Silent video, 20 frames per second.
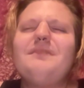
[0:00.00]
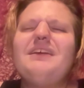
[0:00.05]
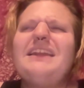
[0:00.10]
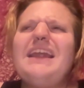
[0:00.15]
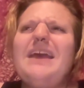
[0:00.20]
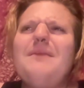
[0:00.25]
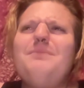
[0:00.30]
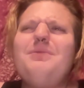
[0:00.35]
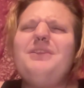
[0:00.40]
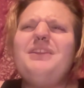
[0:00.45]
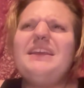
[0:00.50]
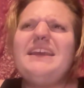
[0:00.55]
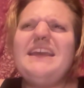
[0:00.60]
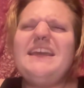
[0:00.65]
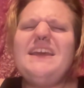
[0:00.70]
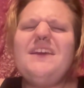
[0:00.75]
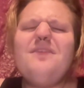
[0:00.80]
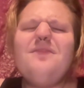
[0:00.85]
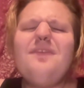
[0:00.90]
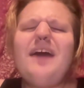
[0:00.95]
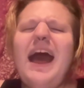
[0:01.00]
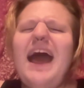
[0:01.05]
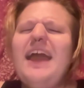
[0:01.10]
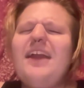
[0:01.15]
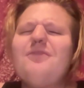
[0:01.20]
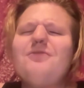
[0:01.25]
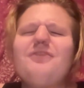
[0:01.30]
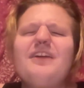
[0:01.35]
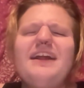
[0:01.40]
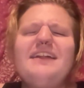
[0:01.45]
I believe I
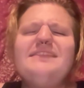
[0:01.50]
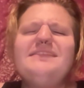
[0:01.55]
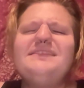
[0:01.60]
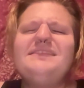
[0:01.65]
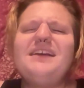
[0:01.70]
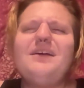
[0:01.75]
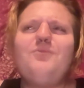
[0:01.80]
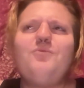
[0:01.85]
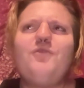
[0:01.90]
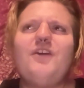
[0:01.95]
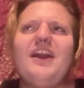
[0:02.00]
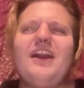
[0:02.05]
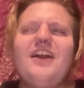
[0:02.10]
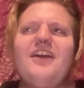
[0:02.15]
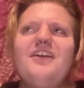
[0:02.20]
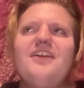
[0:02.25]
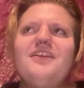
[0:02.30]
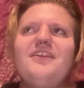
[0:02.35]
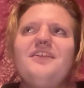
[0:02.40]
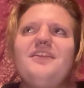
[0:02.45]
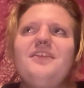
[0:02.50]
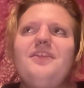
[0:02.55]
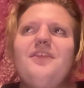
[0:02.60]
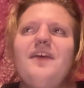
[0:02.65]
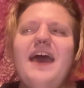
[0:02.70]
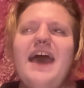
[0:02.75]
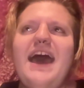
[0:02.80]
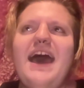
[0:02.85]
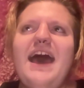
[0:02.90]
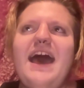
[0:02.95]
read somewhere
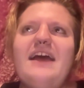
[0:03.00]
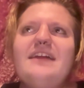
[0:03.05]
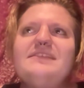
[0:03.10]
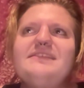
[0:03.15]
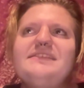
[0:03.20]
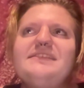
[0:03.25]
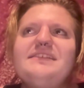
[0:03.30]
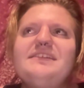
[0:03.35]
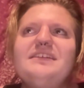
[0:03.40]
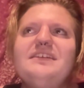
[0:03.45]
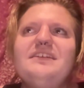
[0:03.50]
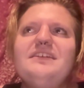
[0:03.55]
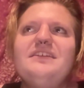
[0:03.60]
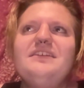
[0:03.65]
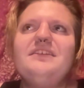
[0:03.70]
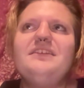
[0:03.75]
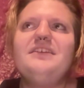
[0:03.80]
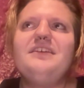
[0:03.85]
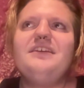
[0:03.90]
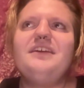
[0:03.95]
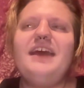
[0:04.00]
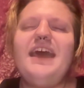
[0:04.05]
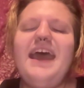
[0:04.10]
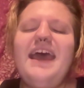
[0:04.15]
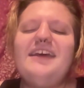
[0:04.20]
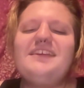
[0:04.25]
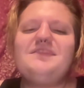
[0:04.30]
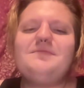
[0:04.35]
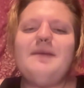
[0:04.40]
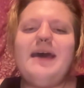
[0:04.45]
that
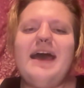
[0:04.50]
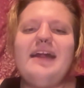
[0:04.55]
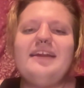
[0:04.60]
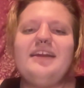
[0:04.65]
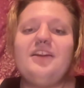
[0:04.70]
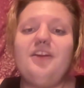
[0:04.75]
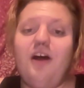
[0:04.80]
esbat can